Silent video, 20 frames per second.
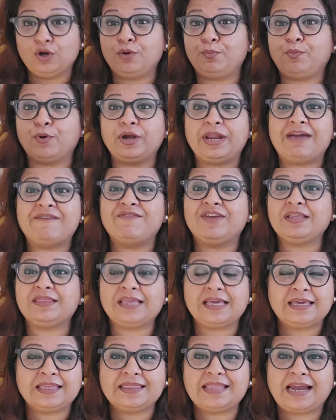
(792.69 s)
Put
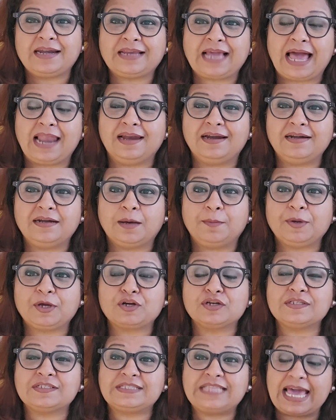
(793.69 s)
everything in that calendar,
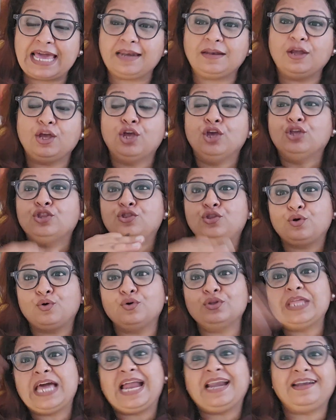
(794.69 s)
because then through
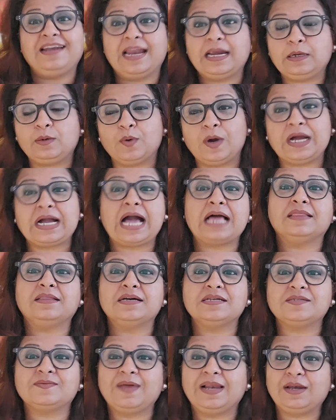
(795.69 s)
that network,
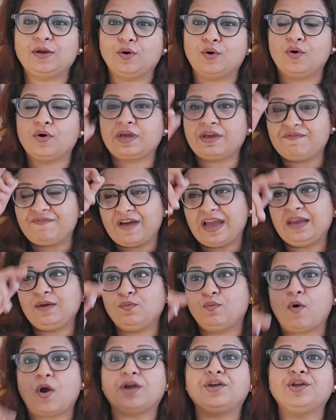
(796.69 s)
others will know, okay, fine,
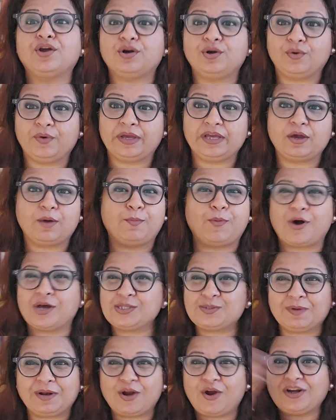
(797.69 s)
what you're doing. Your
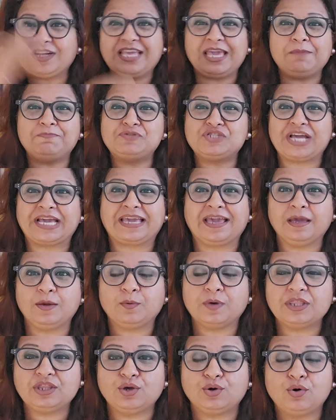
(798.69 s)
boss will not keep checking
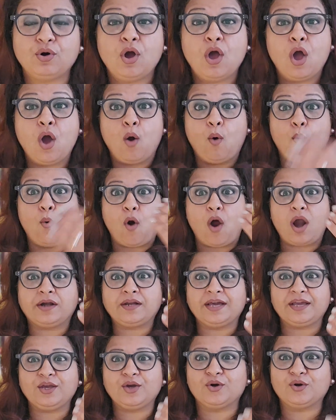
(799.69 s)
with you. What
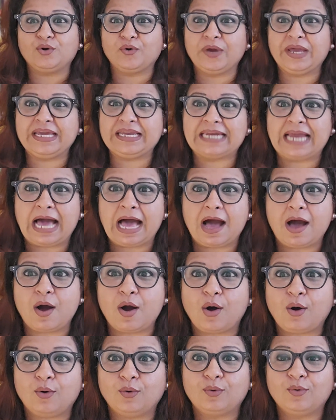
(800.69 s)
are you doing
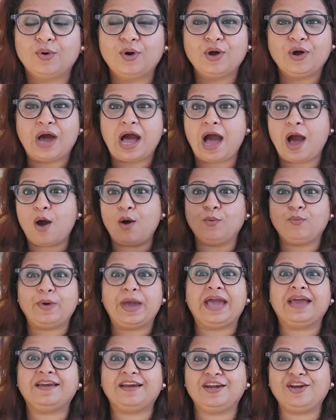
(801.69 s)
now? How,
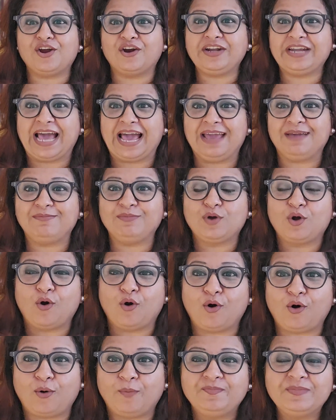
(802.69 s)
where did your time
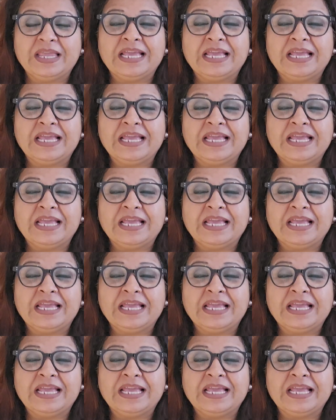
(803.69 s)
go?